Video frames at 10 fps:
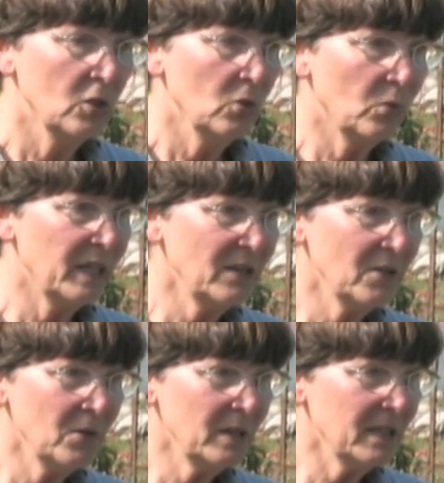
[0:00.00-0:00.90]
We
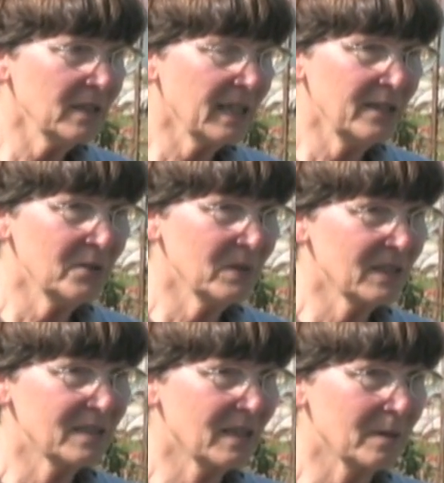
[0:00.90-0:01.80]
don't irrigate in the
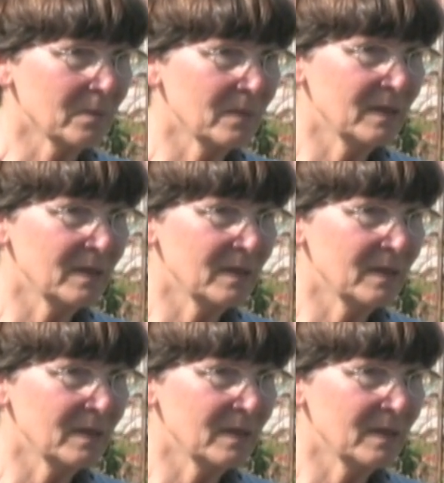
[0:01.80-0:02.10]
wintertime.